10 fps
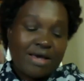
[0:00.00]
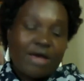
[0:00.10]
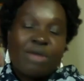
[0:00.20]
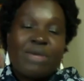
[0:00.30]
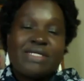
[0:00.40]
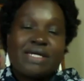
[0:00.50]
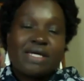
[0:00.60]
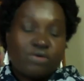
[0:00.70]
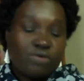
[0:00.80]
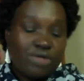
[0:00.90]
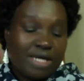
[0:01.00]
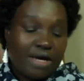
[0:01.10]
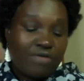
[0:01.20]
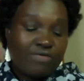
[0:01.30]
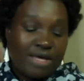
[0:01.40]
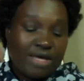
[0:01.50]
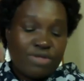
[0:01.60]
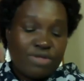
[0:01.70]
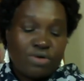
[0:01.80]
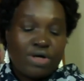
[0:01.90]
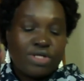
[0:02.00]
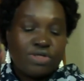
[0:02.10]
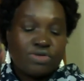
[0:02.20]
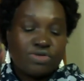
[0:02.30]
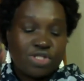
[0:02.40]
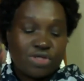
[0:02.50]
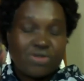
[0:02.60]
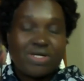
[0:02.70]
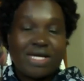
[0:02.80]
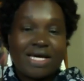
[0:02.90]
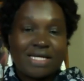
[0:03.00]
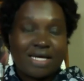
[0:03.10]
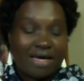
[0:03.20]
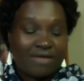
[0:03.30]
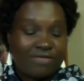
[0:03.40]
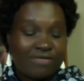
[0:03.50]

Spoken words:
But by taking good care of them through our nutrition and a